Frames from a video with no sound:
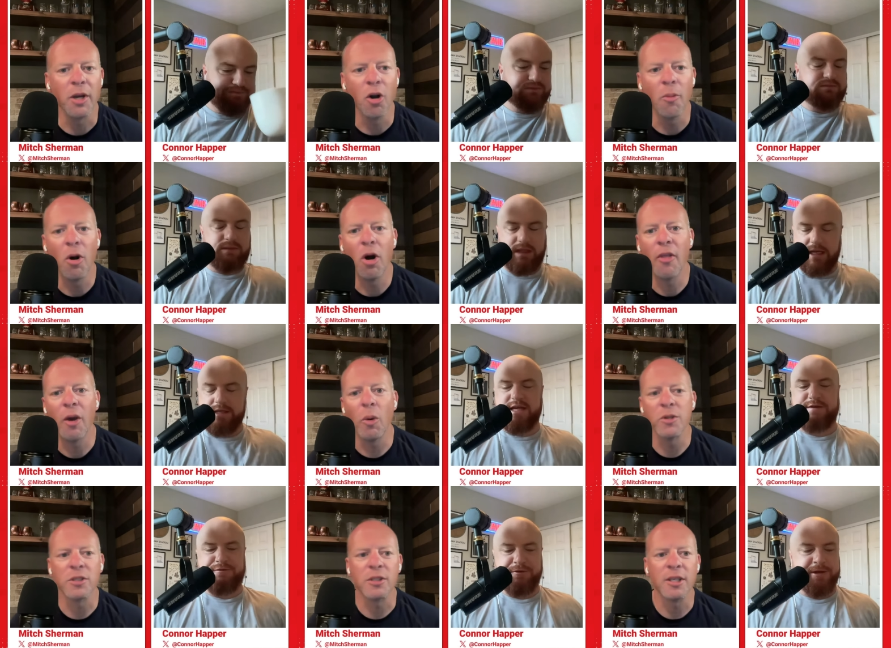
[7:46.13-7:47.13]
Speaker 1: in Omaha, that
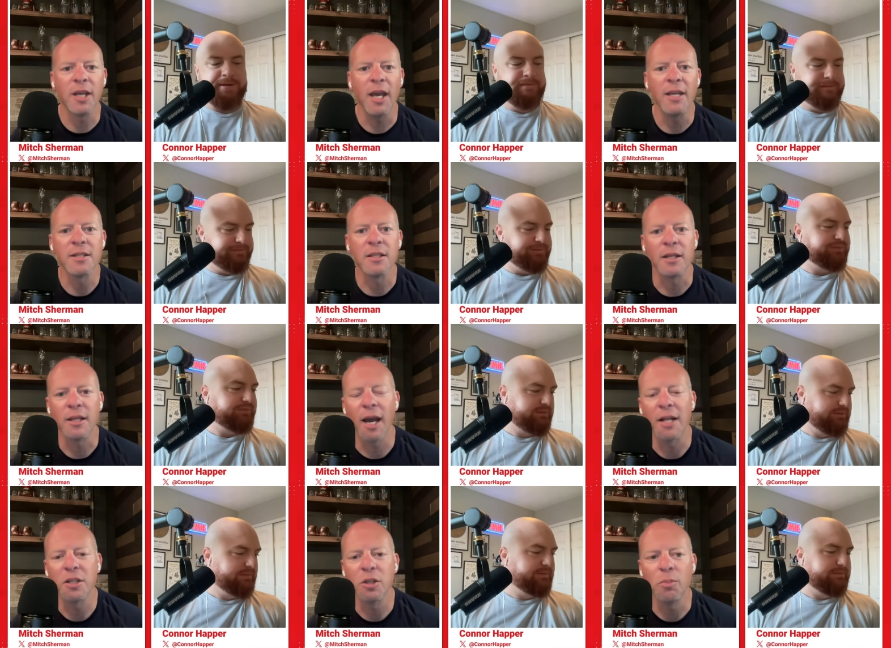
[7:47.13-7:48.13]
wasn't Definitely. the case, and it
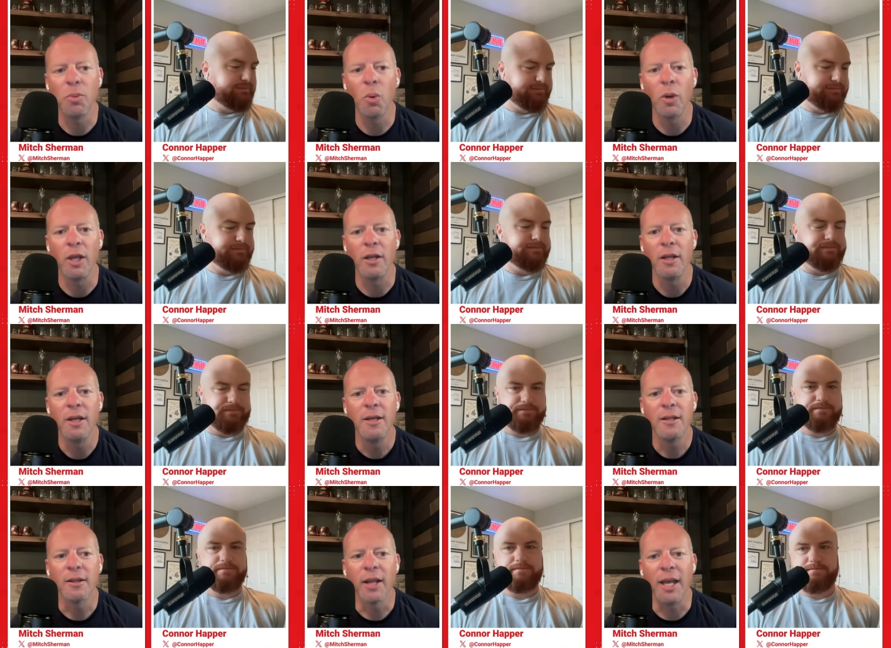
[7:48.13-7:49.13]
got to the point
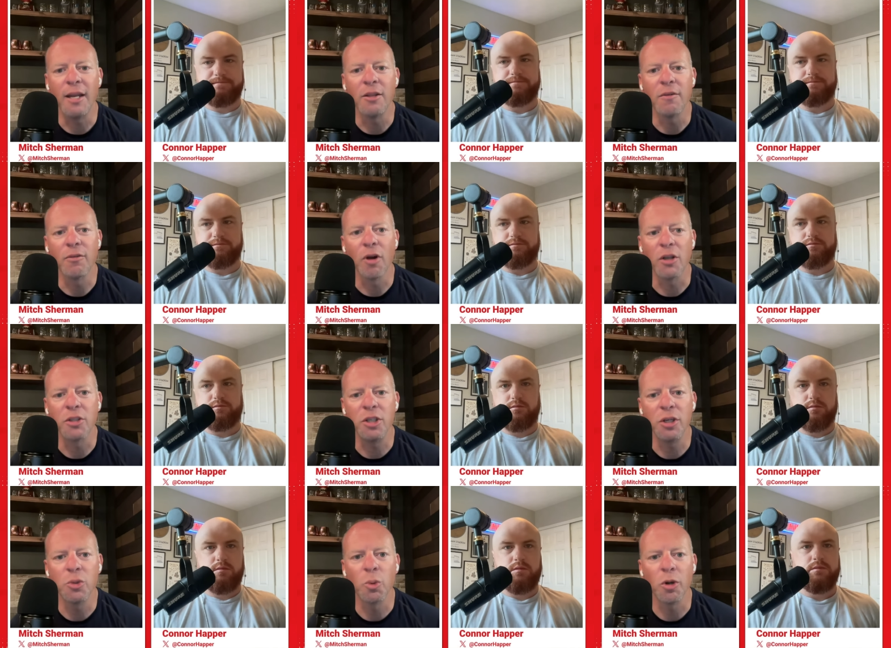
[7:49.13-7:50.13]
late in the Frost
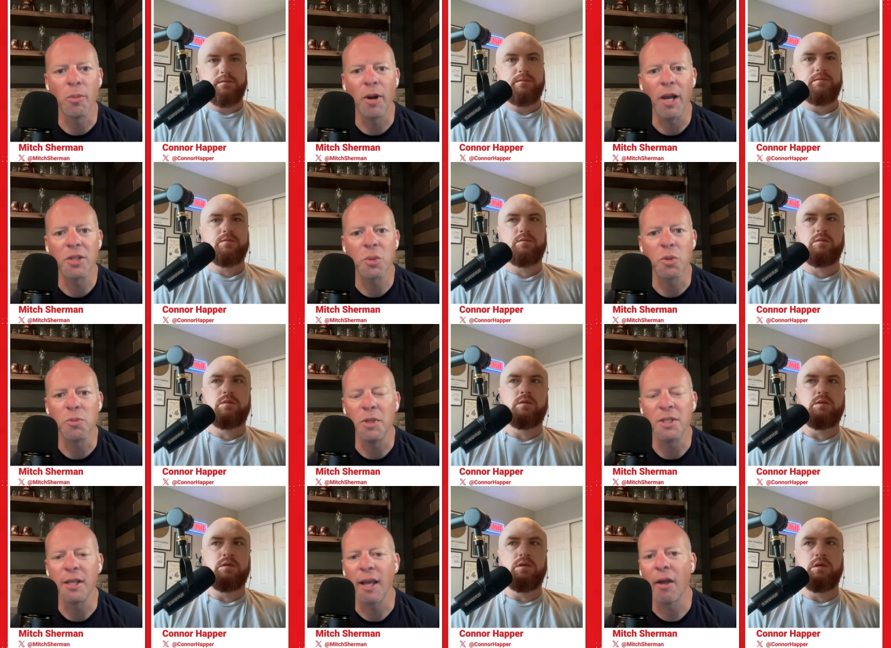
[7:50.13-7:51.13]
years where Nebraska was
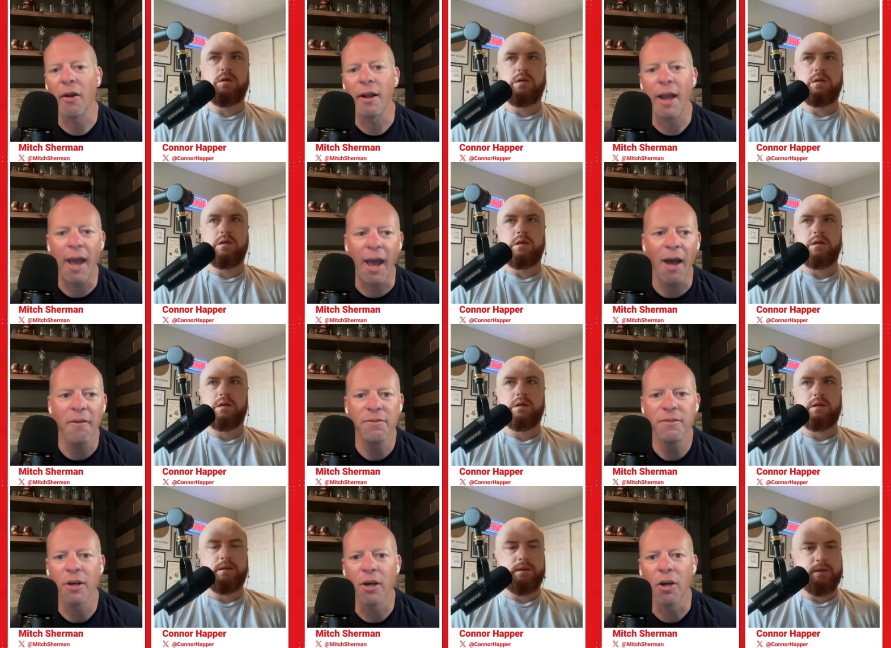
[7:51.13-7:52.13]
missing out on
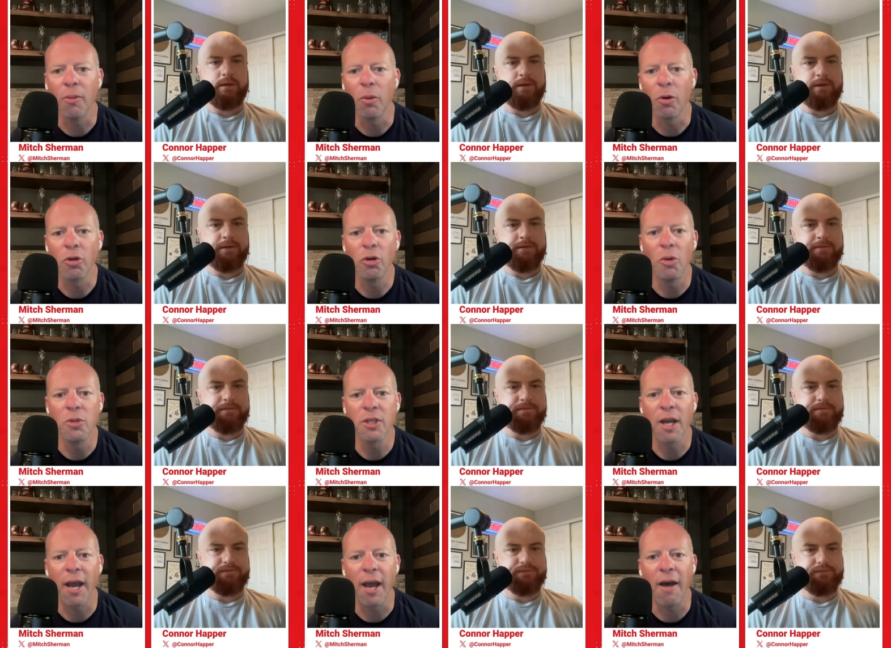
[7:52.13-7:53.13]
half um, or close
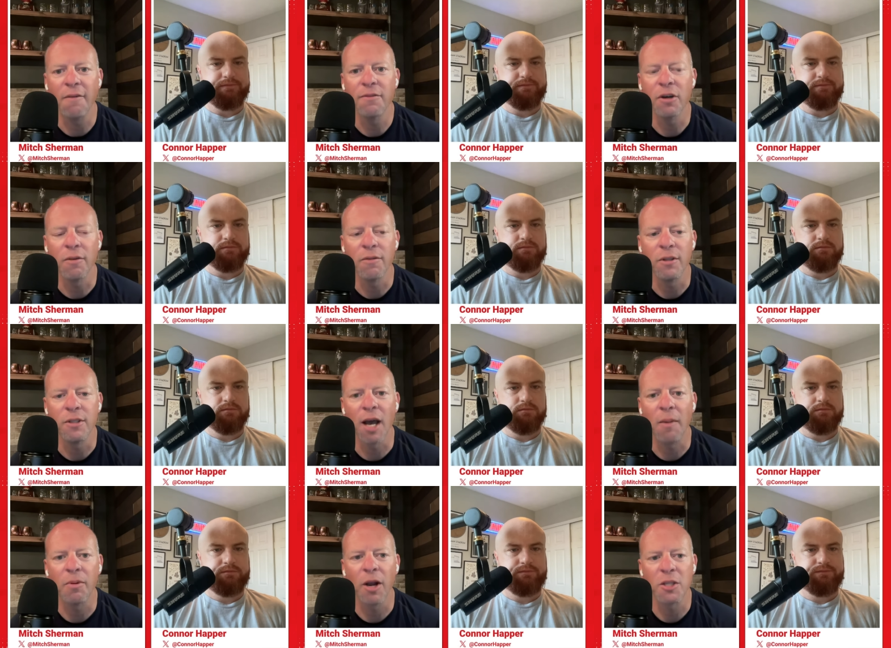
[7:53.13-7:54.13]
to half of the
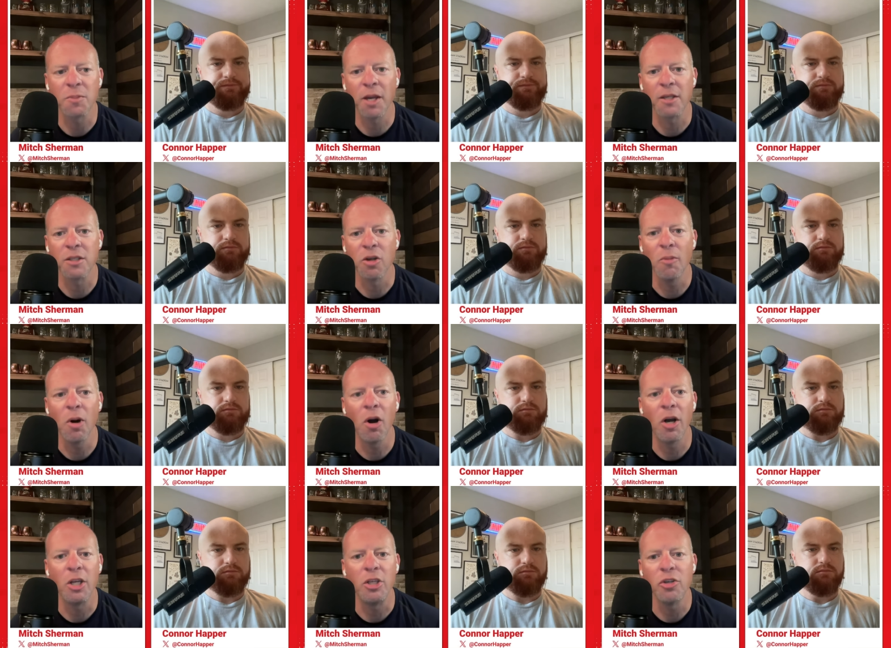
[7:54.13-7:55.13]
top prospects in
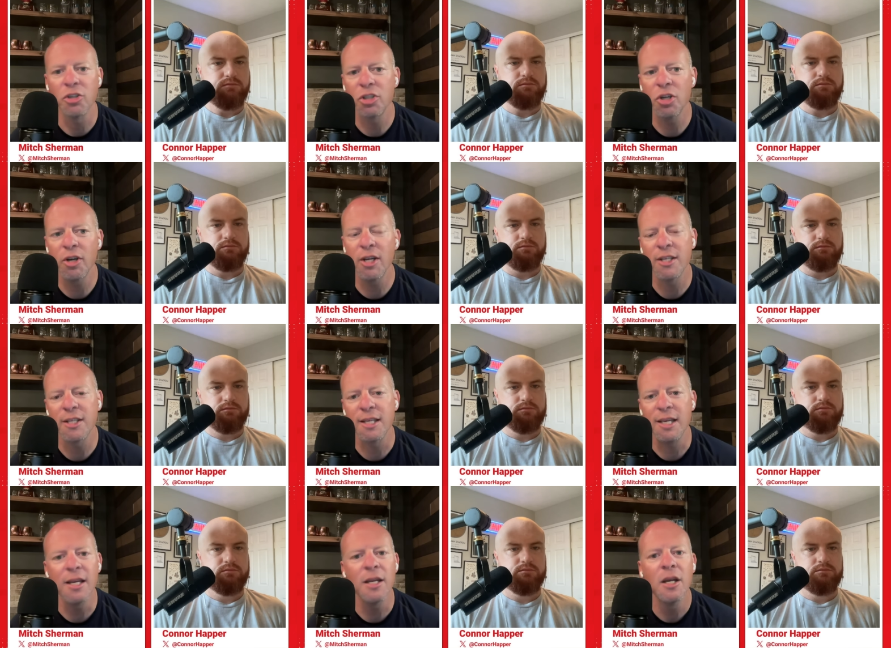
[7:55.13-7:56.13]
Omaha. You're still going to
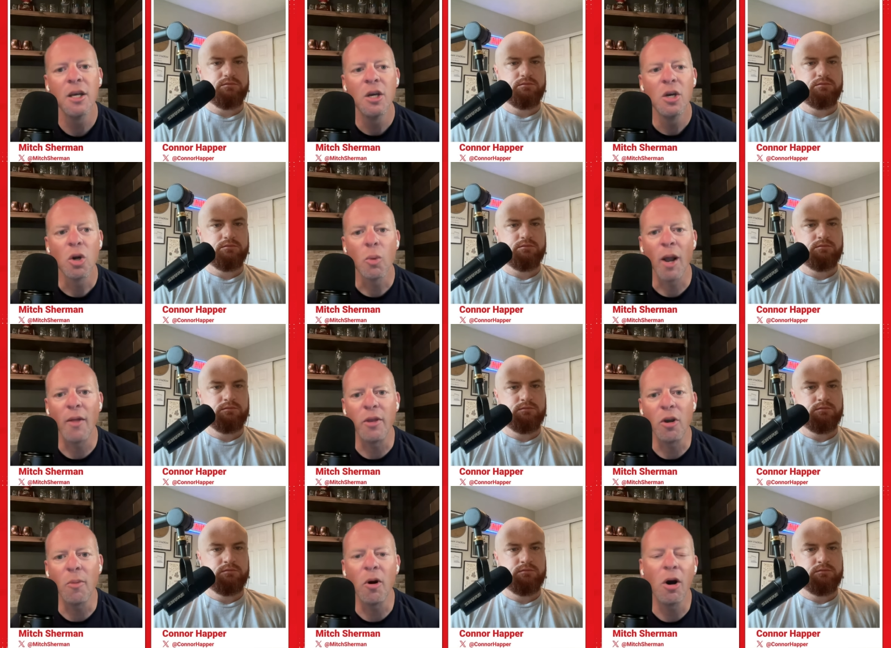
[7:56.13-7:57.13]
see it around
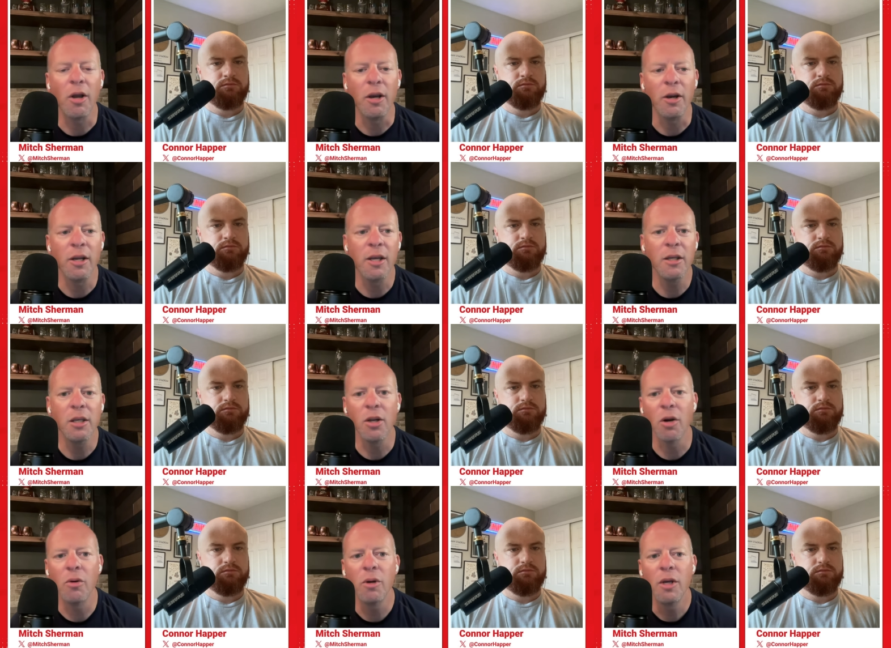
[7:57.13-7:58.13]
the Omaha area. You
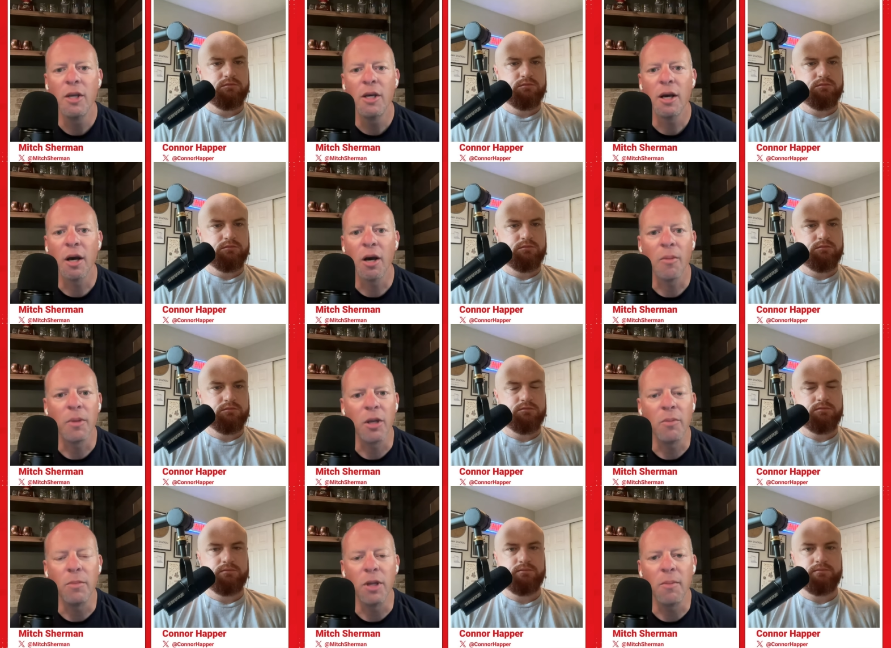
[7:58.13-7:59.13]
know, um,
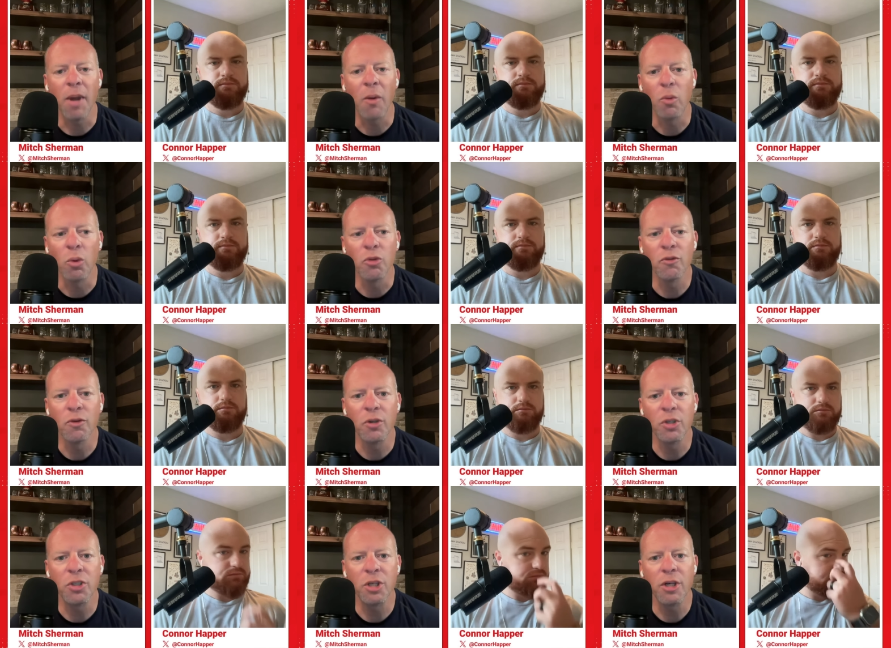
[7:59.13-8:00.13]
in, in Matt Rhule's
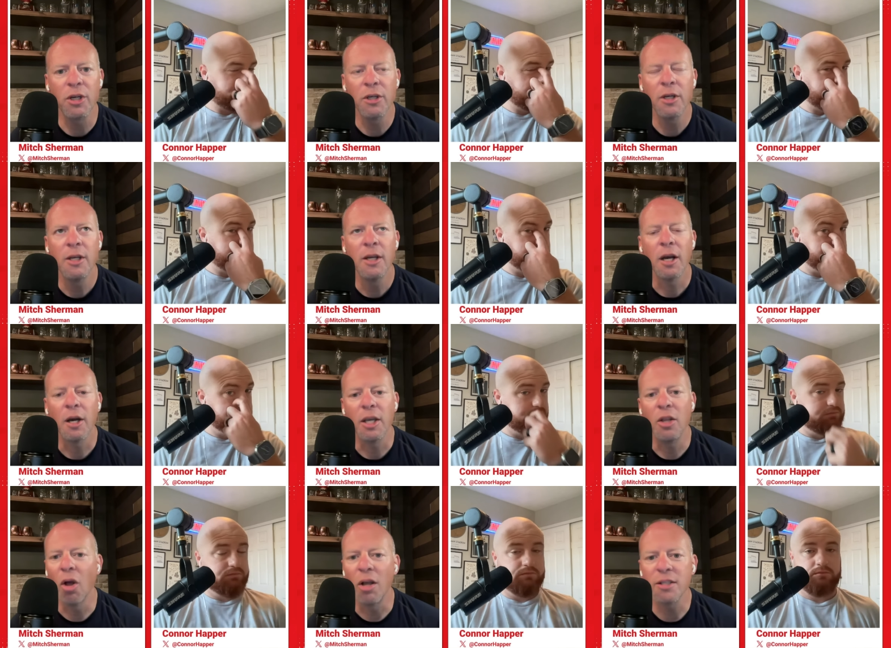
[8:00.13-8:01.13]
first year, uh,
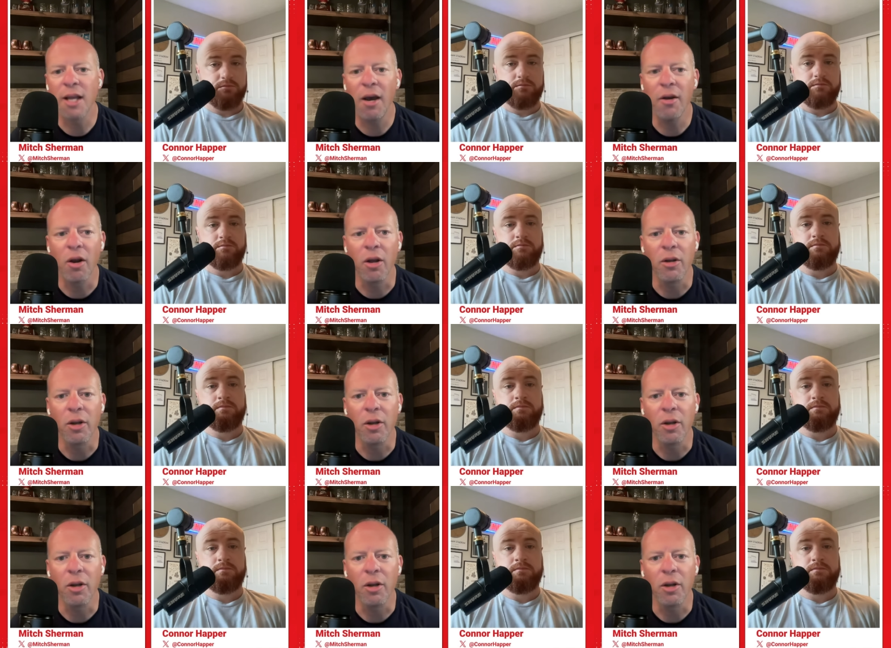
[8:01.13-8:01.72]
he lost out on,